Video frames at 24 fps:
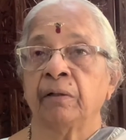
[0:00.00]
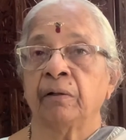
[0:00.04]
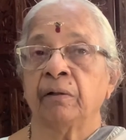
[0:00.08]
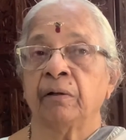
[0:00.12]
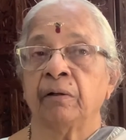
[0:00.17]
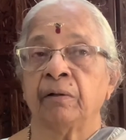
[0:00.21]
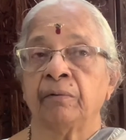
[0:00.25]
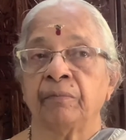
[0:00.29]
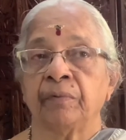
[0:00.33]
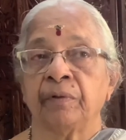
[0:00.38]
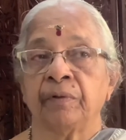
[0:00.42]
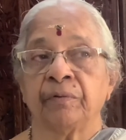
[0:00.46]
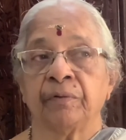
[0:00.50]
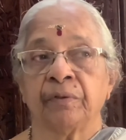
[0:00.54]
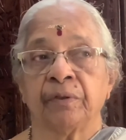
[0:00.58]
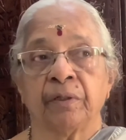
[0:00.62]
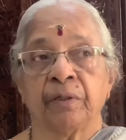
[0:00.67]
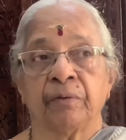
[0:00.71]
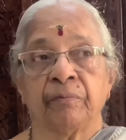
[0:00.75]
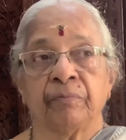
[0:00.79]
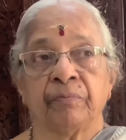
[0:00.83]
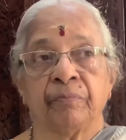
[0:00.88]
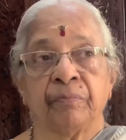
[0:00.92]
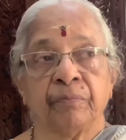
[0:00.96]
or was it
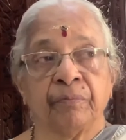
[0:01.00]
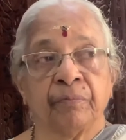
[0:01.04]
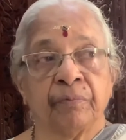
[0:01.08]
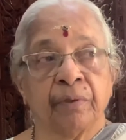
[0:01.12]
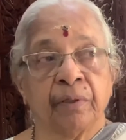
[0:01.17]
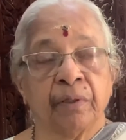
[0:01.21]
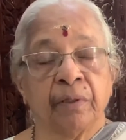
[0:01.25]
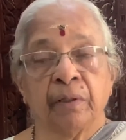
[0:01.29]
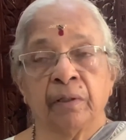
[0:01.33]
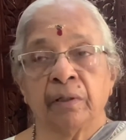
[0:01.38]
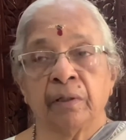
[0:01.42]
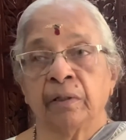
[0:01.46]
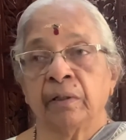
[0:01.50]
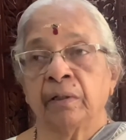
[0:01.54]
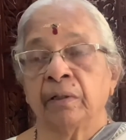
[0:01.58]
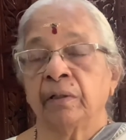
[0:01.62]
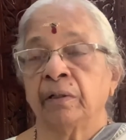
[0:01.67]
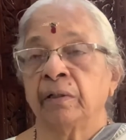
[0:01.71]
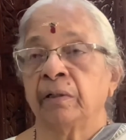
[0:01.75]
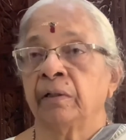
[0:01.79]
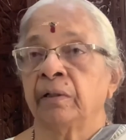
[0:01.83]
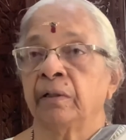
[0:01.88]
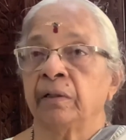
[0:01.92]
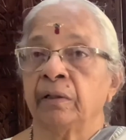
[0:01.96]
a
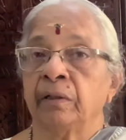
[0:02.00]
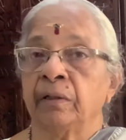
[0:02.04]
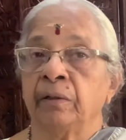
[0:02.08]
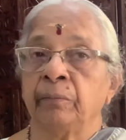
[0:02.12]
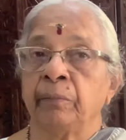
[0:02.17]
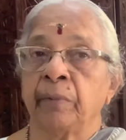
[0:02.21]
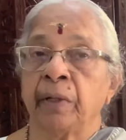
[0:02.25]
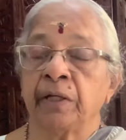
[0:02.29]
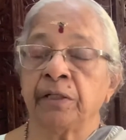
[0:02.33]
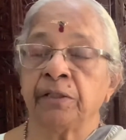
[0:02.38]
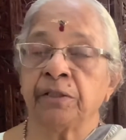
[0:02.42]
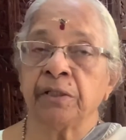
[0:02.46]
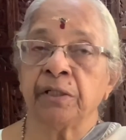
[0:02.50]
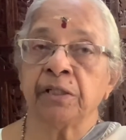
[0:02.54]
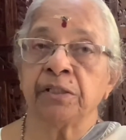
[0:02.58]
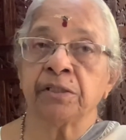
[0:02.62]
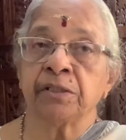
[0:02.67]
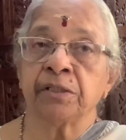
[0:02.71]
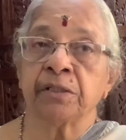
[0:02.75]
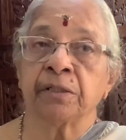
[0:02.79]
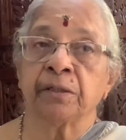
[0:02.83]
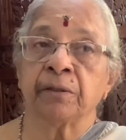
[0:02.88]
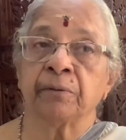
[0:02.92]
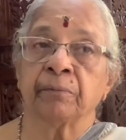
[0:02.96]

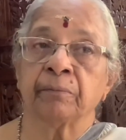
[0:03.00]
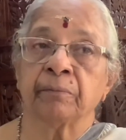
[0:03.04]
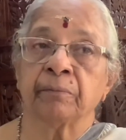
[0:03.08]
imagination?